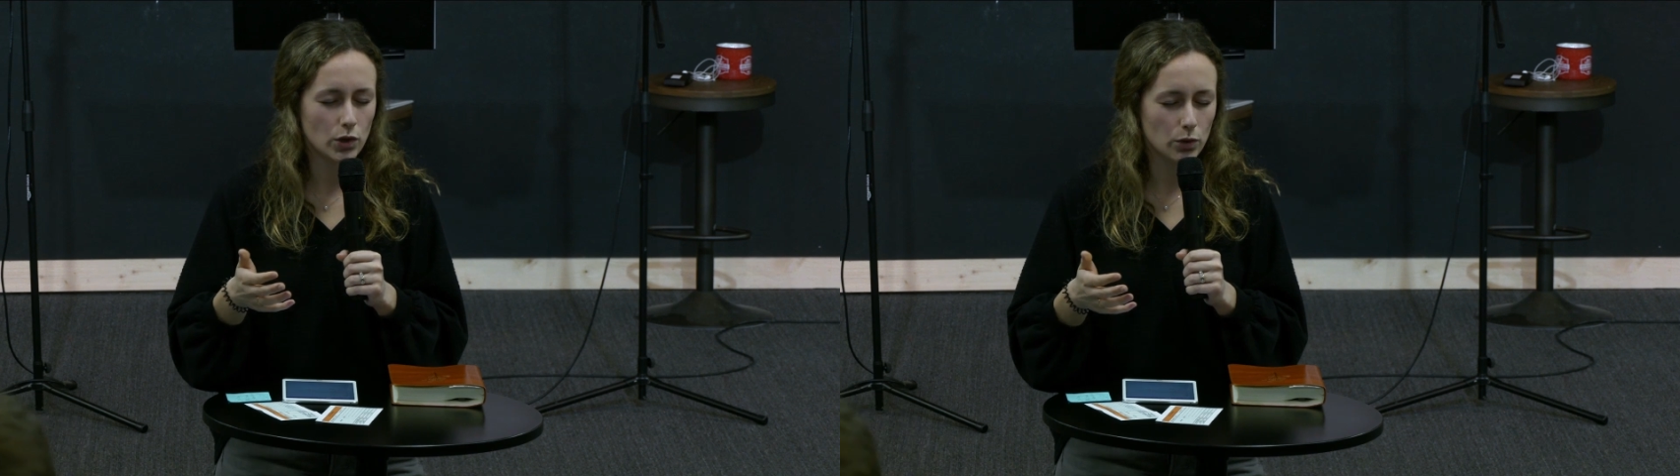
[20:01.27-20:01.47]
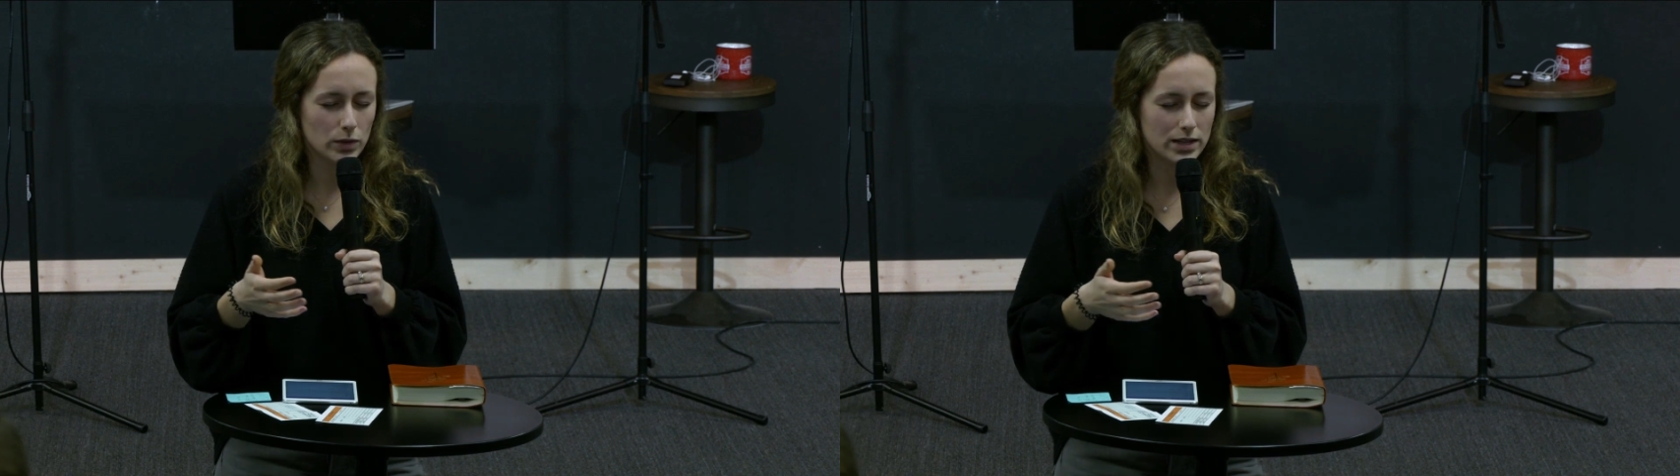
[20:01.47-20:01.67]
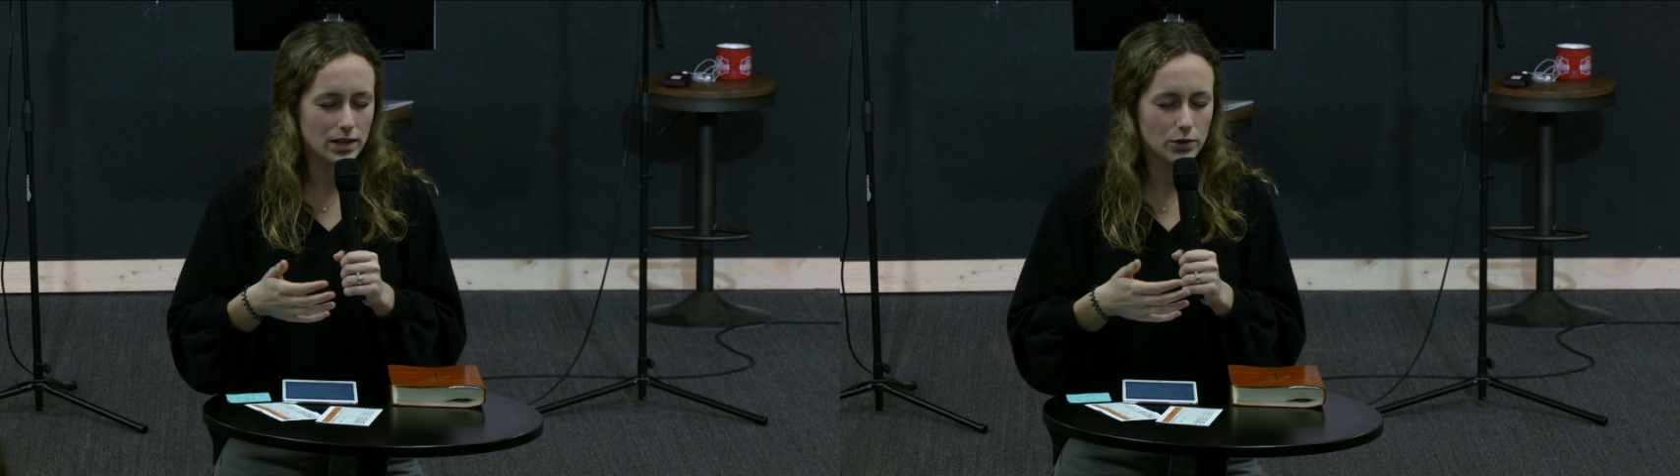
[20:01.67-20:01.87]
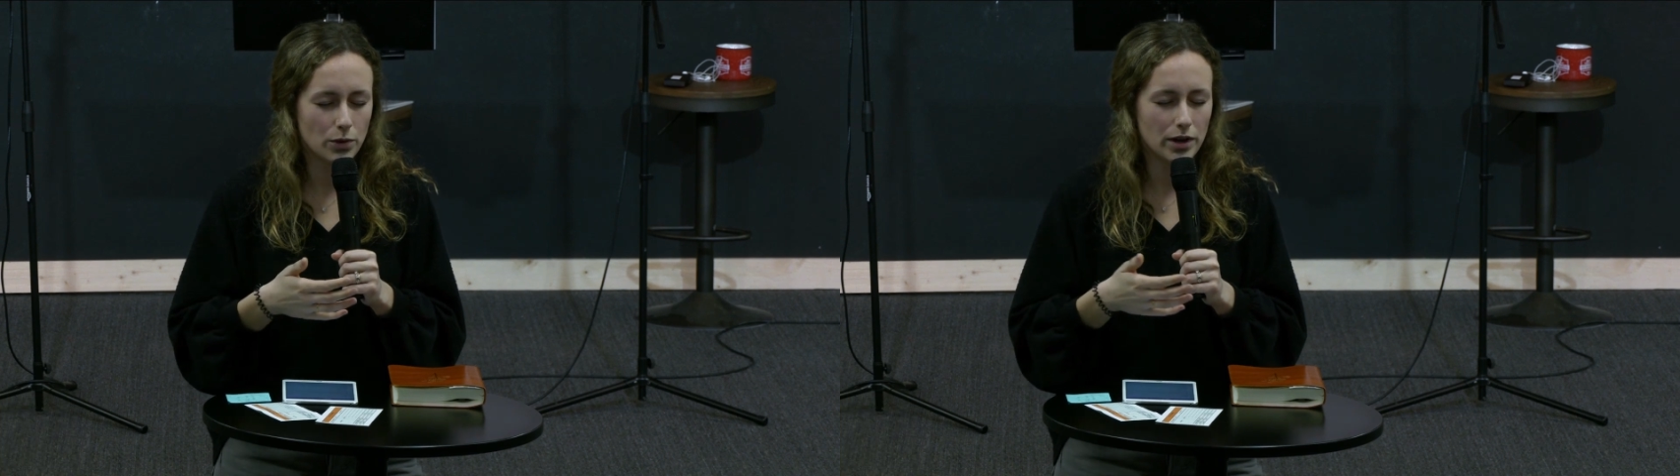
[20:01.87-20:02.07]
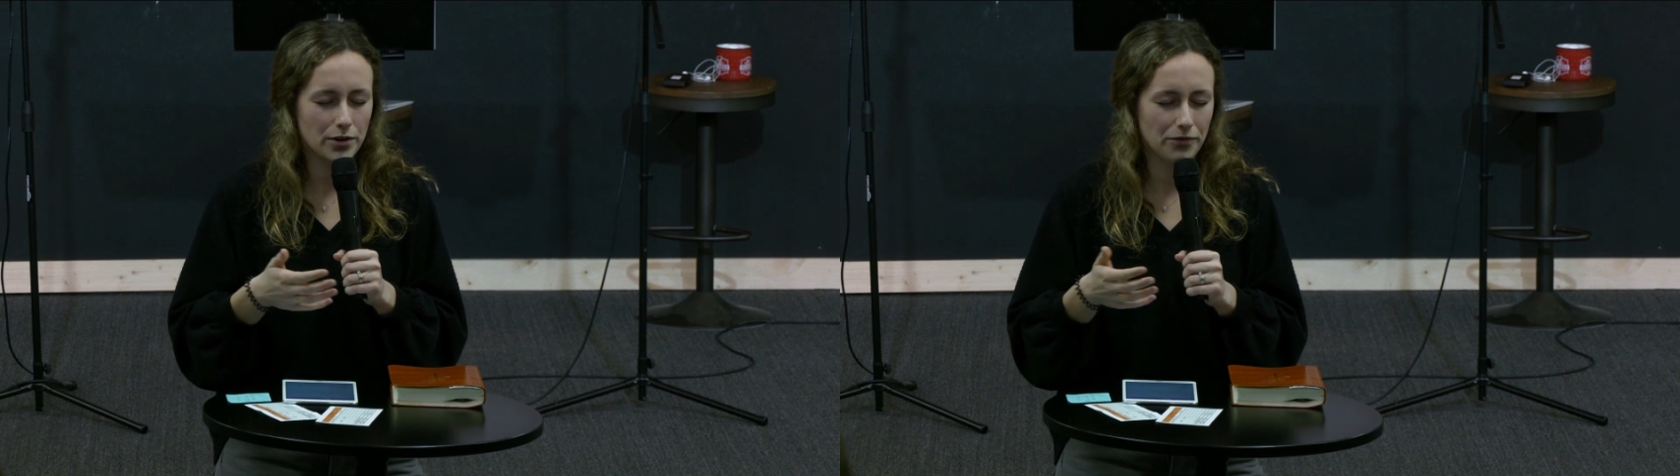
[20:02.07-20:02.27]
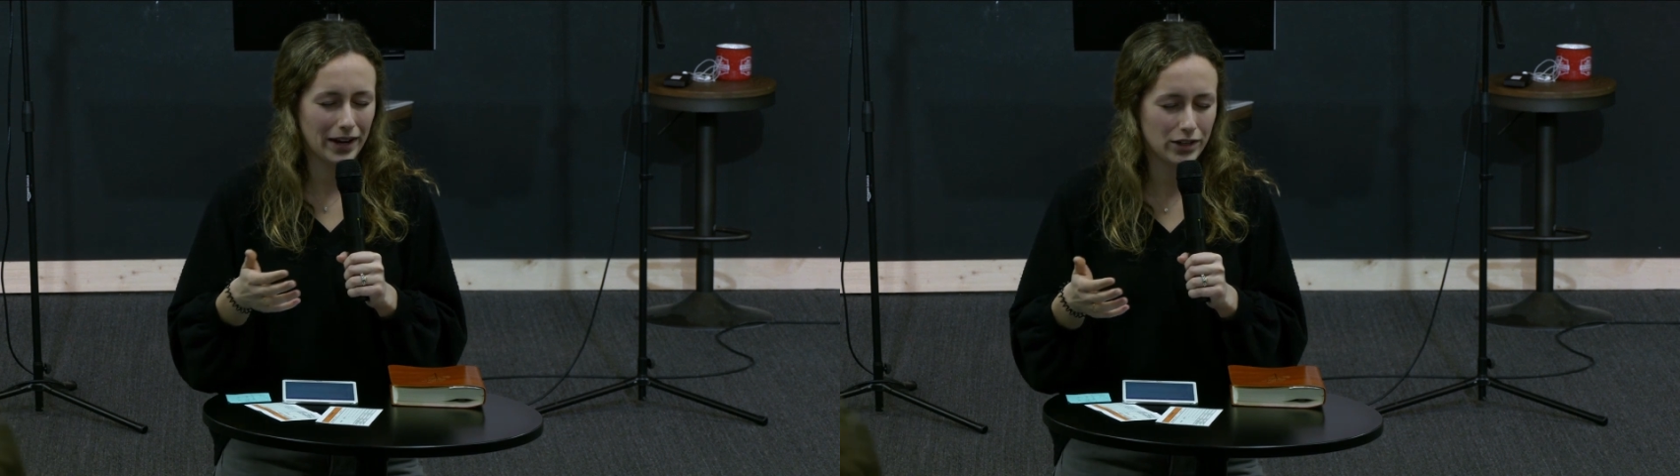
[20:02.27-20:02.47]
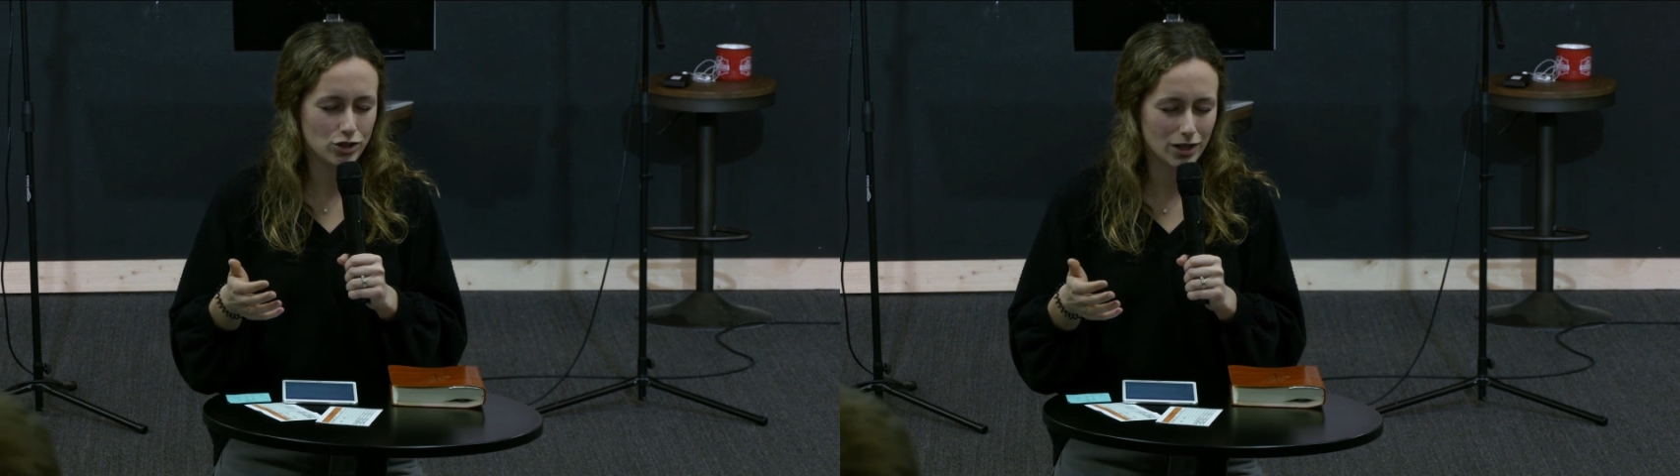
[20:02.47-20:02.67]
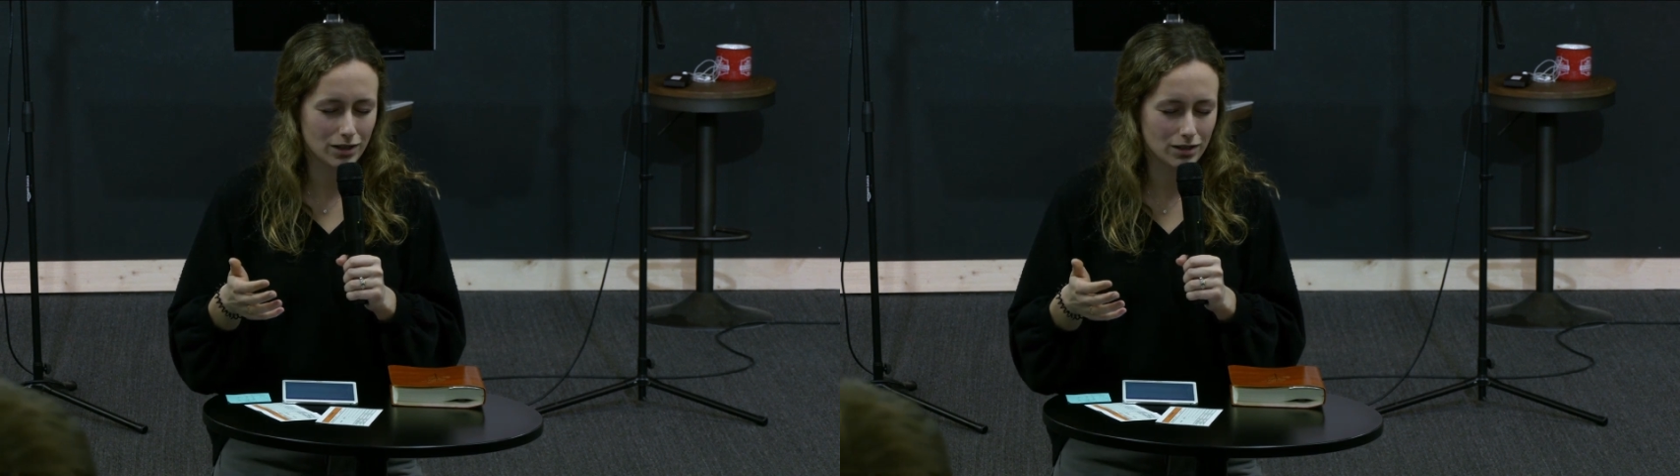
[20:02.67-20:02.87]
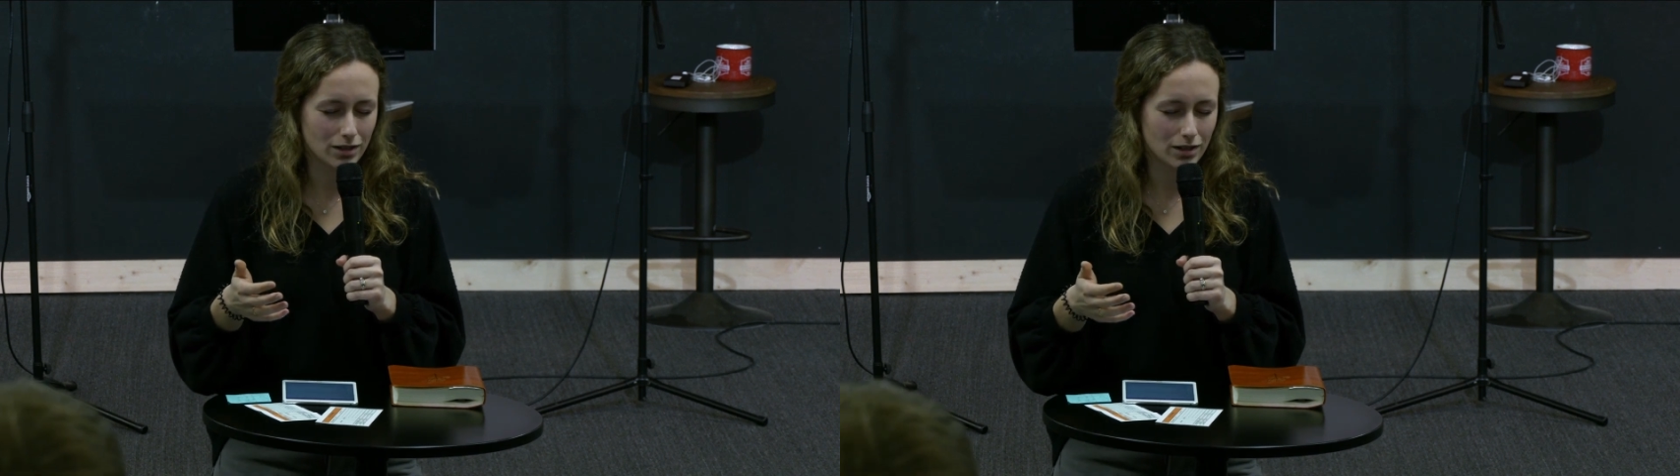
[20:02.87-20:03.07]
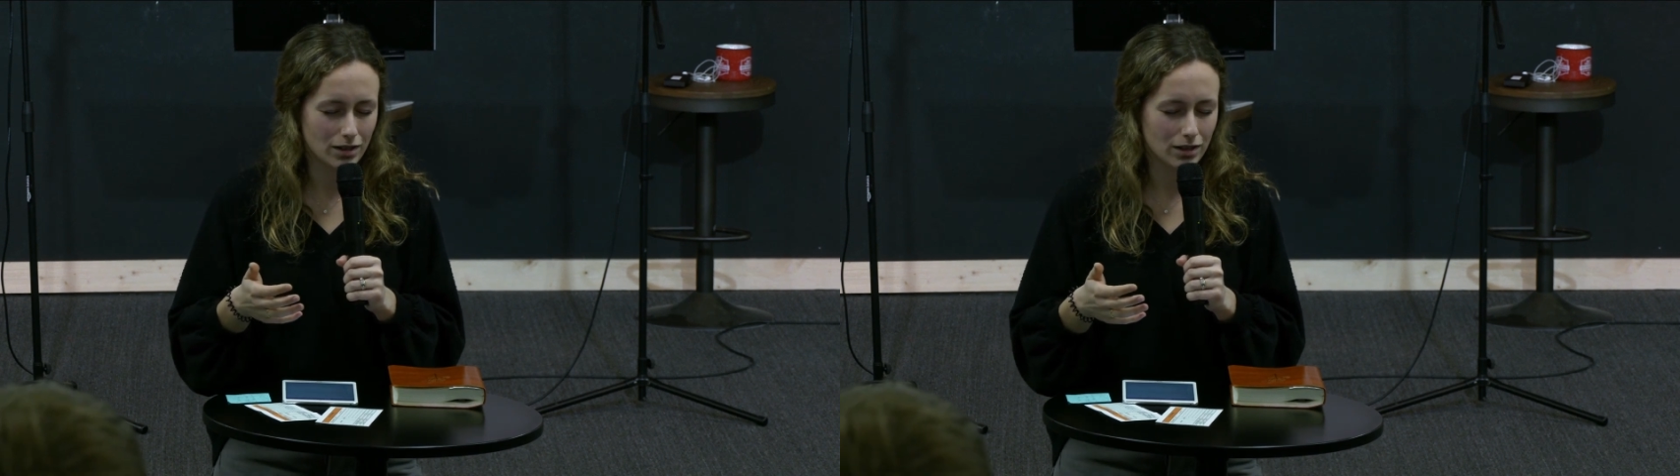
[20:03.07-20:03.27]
to you and we give you our affection.